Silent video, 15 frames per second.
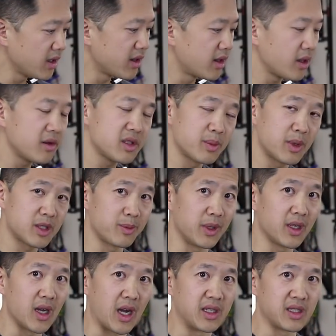those must
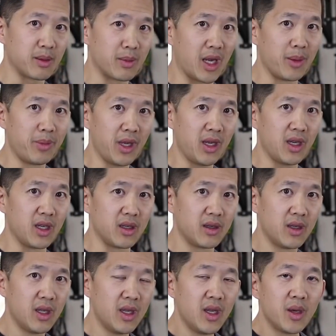be causing my pain.
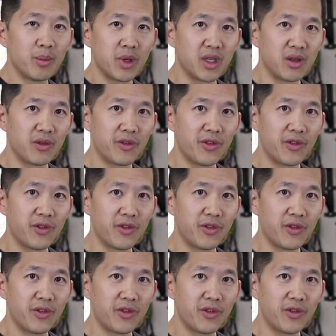But in